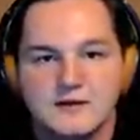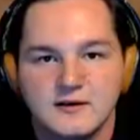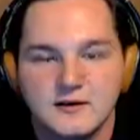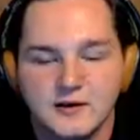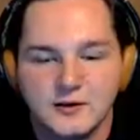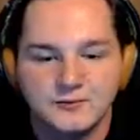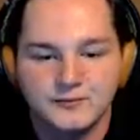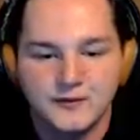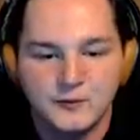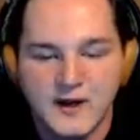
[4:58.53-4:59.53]
You know,
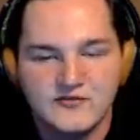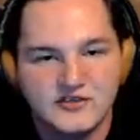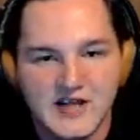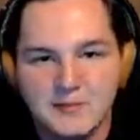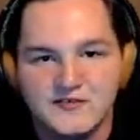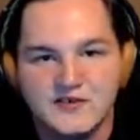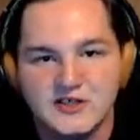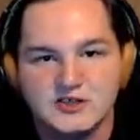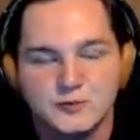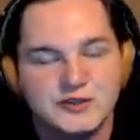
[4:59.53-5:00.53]
we have Slap a
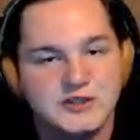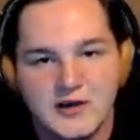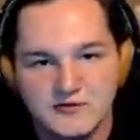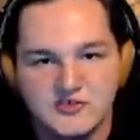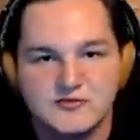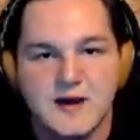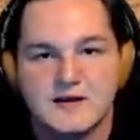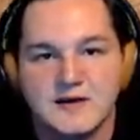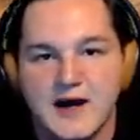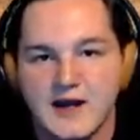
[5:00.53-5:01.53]
Fish, which I
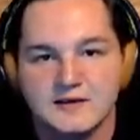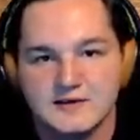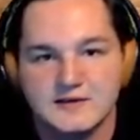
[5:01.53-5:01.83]
respect highly.